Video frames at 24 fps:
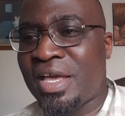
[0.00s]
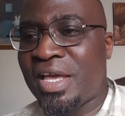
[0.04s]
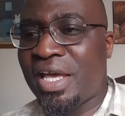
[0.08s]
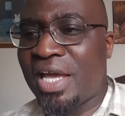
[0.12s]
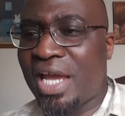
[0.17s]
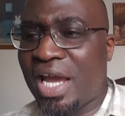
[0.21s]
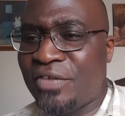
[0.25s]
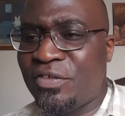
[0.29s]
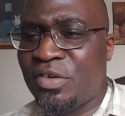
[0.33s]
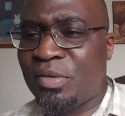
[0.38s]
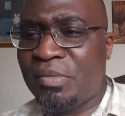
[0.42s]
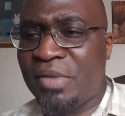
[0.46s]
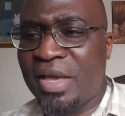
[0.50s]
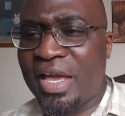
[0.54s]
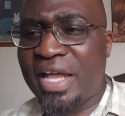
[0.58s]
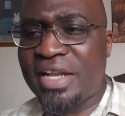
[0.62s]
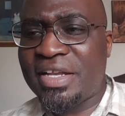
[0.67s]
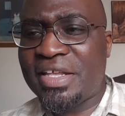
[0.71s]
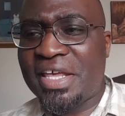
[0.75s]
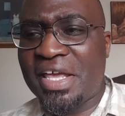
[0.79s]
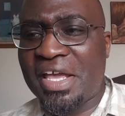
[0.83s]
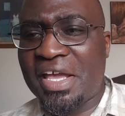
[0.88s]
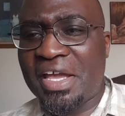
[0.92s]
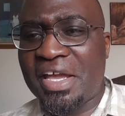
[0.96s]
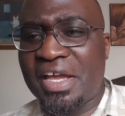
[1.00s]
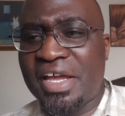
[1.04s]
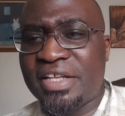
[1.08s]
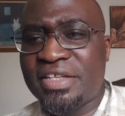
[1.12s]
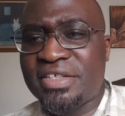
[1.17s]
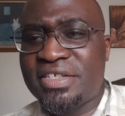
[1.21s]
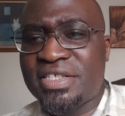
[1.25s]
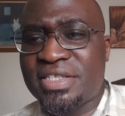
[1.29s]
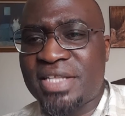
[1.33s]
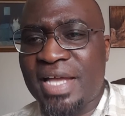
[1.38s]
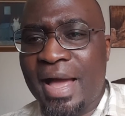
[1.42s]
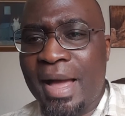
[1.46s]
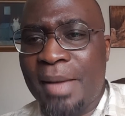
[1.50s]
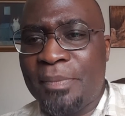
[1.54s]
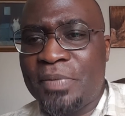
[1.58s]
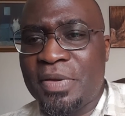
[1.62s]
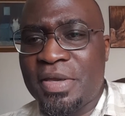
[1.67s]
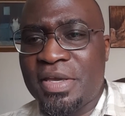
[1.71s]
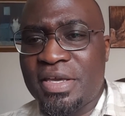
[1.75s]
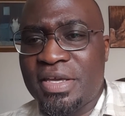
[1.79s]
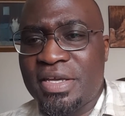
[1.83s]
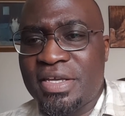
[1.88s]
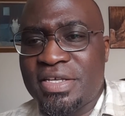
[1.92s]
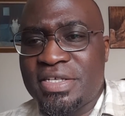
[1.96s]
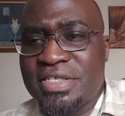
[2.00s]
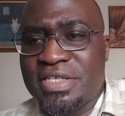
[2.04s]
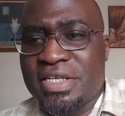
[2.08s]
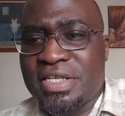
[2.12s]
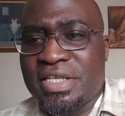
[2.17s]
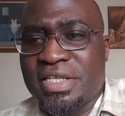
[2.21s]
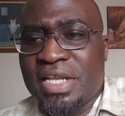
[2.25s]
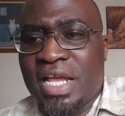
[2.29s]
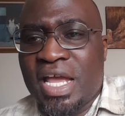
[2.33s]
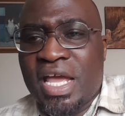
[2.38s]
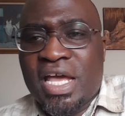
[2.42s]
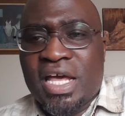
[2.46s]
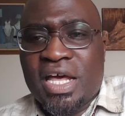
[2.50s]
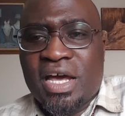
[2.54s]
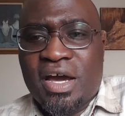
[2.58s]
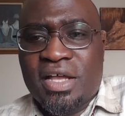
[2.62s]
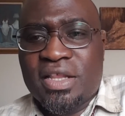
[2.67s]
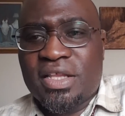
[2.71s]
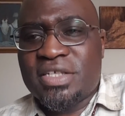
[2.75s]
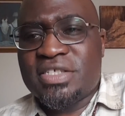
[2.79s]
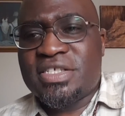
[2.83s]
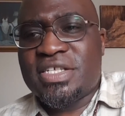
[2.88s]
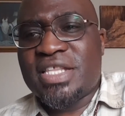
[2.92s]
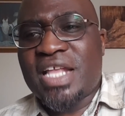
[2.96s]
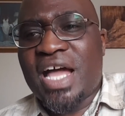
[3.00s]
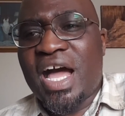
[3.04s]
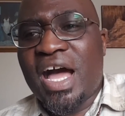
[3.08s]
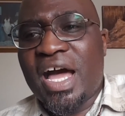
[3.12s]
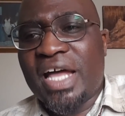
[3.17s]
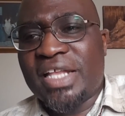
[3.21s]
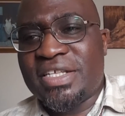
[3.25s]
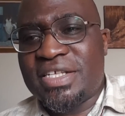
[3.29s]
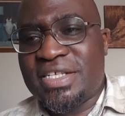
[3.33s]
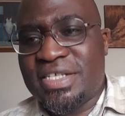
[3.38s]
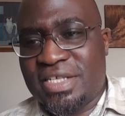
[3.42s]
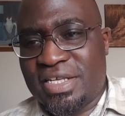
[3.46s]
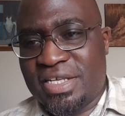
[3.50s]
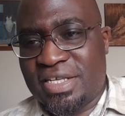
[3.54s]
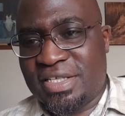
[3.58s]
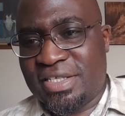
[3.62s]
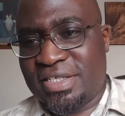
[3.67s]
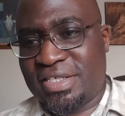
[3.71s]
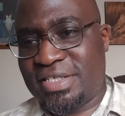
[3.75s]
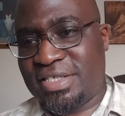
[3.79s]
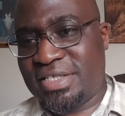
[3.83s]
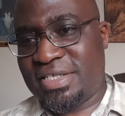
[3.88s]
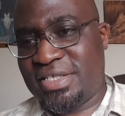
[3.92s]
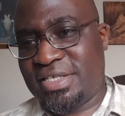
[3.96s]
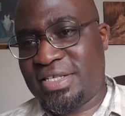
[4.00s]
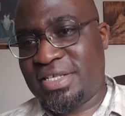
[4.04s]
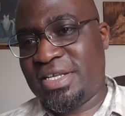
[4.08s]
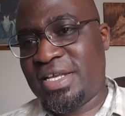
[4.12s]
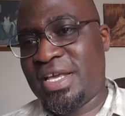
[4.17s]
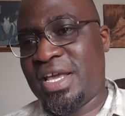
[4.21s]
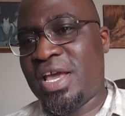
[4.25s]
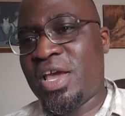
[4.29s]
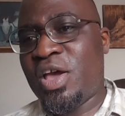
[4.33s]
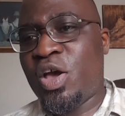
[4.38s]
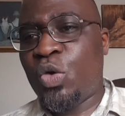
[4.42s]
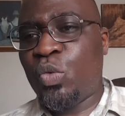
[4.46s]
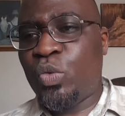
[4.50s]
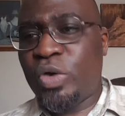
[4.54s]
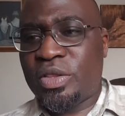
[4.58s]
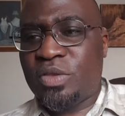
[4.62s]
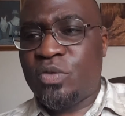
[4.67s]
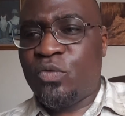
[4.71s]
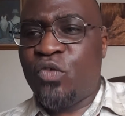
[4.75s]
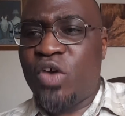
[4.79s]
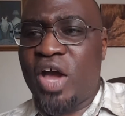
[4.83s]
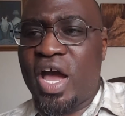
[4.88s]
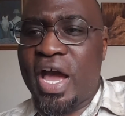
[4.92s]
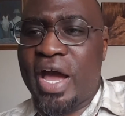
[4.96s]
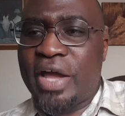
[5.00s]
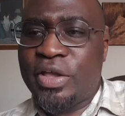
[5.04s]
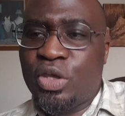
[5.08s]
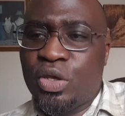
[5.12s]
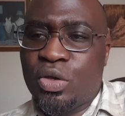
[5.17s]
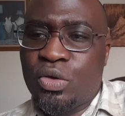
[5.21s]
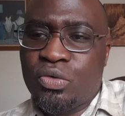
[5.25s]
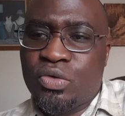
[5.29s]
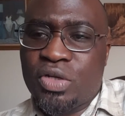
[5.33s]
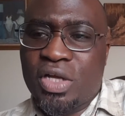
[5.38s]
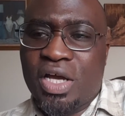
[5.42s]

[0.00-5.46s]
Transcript: Every man can stop his and others' nonsense with valued